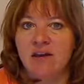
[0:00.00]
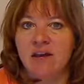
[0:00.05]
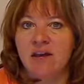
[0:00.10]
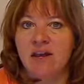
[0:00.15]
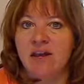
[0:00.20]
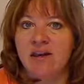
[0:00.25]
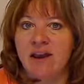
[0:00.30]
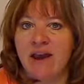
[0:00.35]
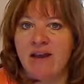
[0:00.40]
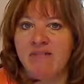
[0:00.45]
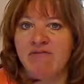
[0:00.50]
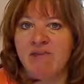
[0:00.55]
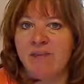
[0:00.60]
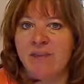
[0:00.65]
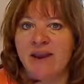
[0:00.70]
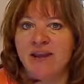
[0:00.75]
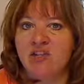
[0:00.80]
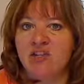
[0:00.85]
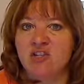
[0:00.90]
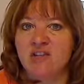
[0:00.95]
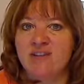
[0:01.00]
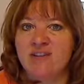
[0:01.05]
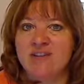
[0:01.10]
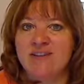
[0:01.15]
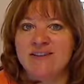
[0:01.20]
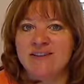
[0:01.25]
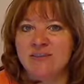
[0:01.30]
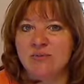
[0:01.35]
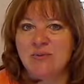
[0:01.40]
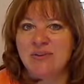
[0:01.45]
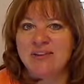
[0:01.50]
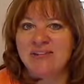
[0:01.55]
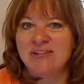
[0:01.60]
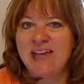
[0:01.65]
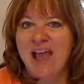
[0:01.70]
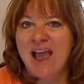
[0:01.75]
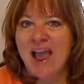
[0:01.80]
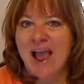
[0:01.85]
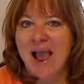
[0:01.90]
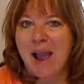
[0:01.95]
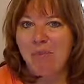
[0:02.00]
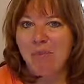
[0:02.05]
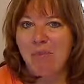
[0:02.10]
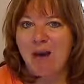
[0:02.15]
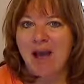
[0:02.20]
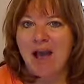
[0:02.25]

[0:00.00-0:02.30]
and affirmations is we tap